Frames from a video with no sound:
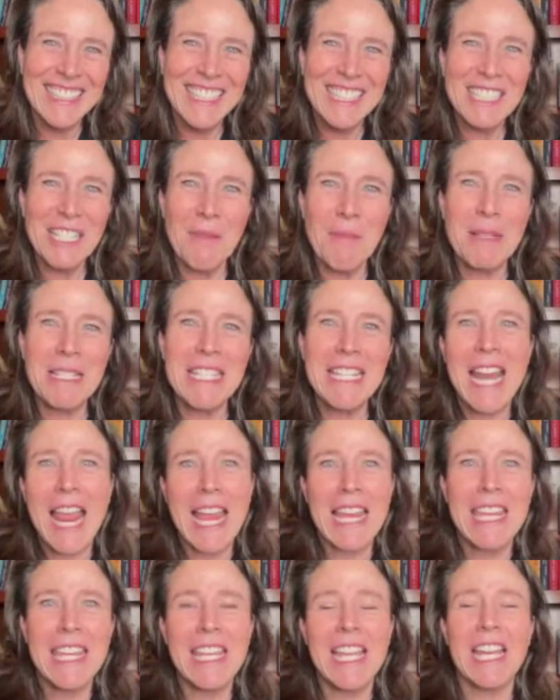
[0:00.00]
So I'm a
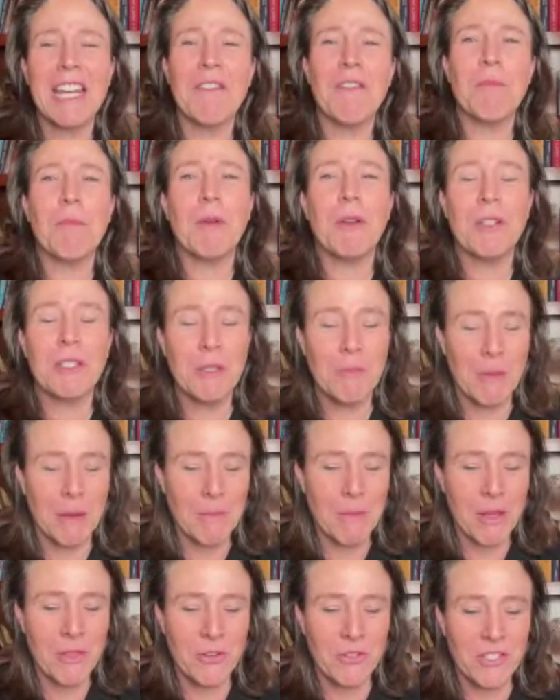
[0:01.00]
snacky kind of a person. My
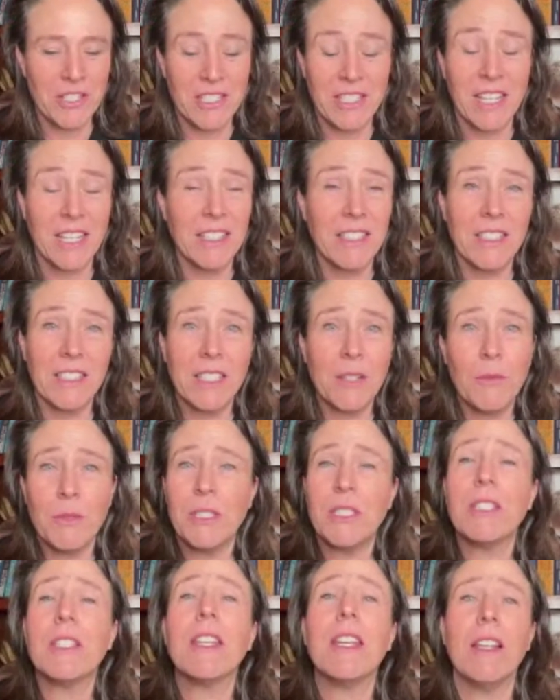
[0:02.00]
mother's a dentist. It
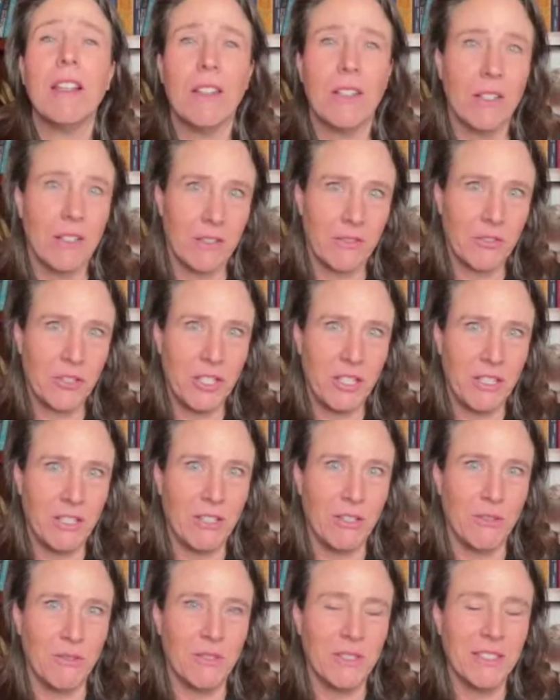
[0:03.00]
would kill her if she
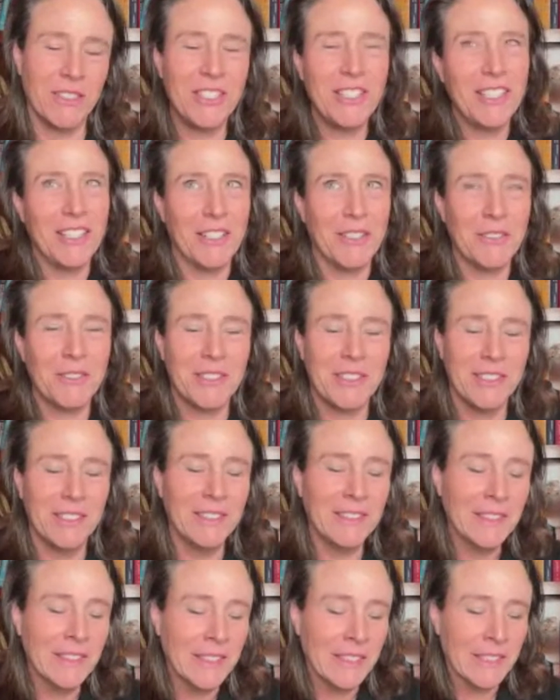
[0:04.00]
knew. She knows.
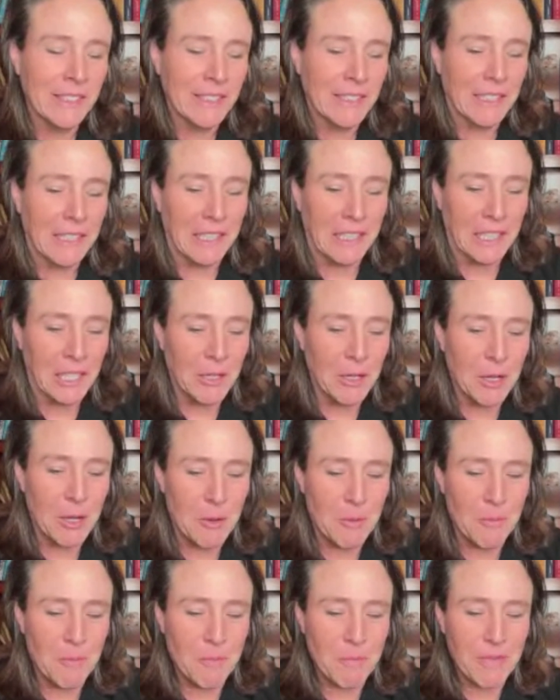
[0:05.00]

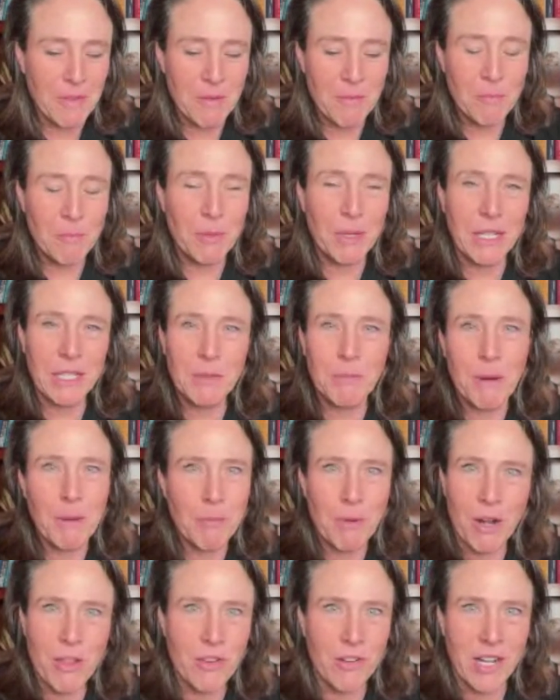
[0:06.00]
But my
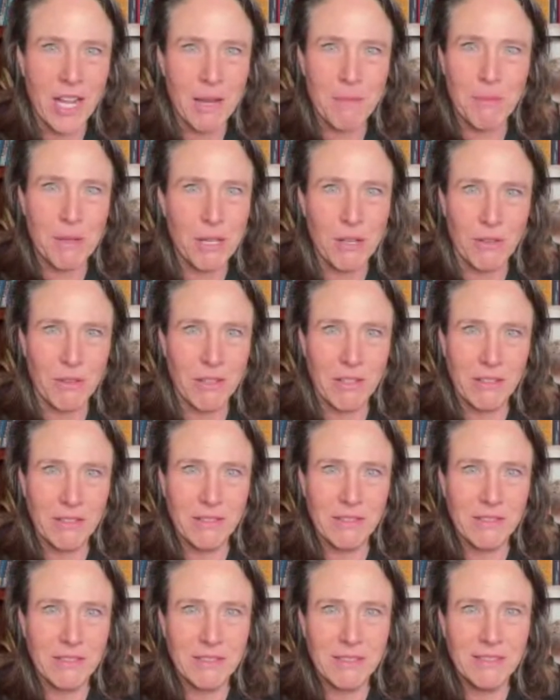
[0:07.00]
brother and I both.
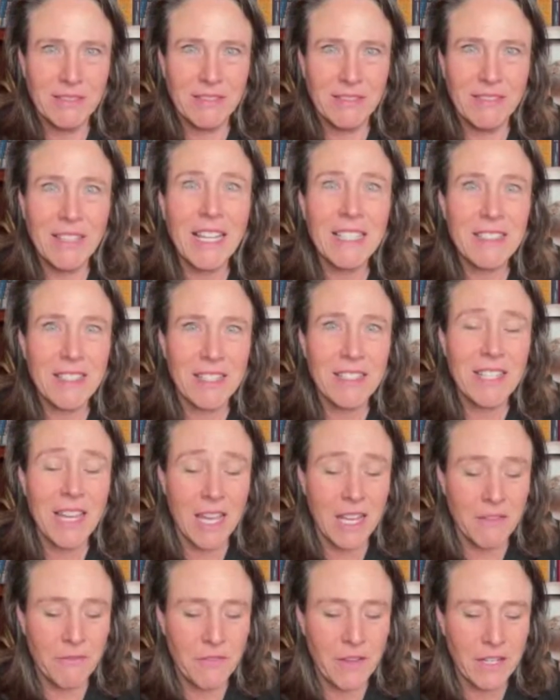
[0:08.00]
That's the
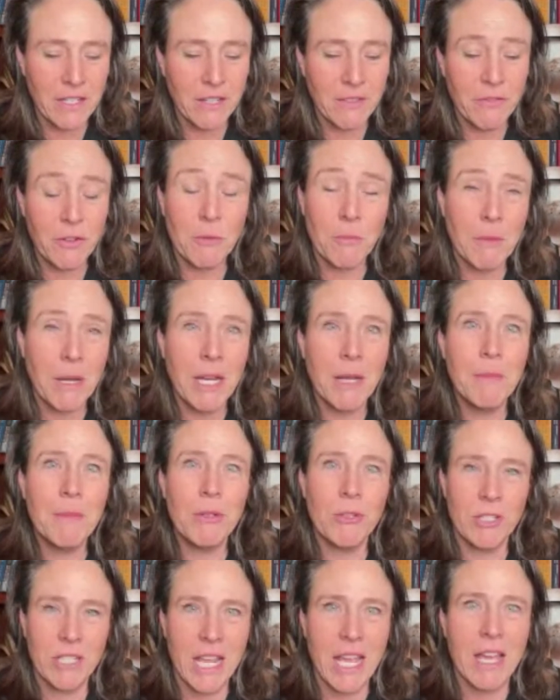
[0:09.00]
side effect. If your mom
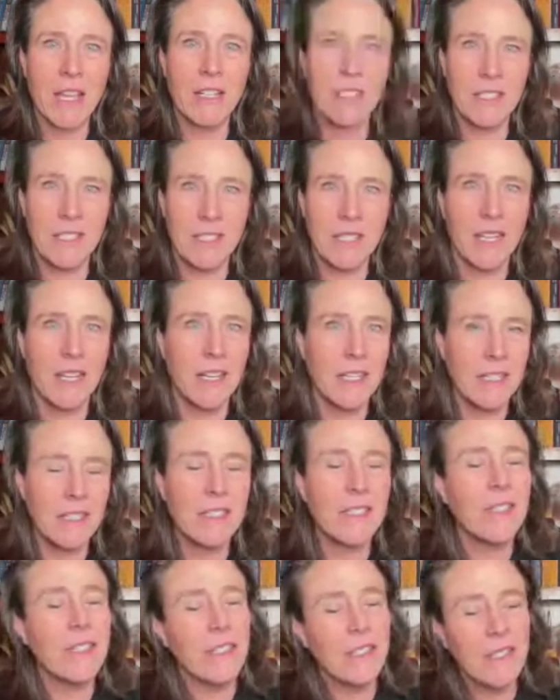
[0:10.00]
or dad is a dentist,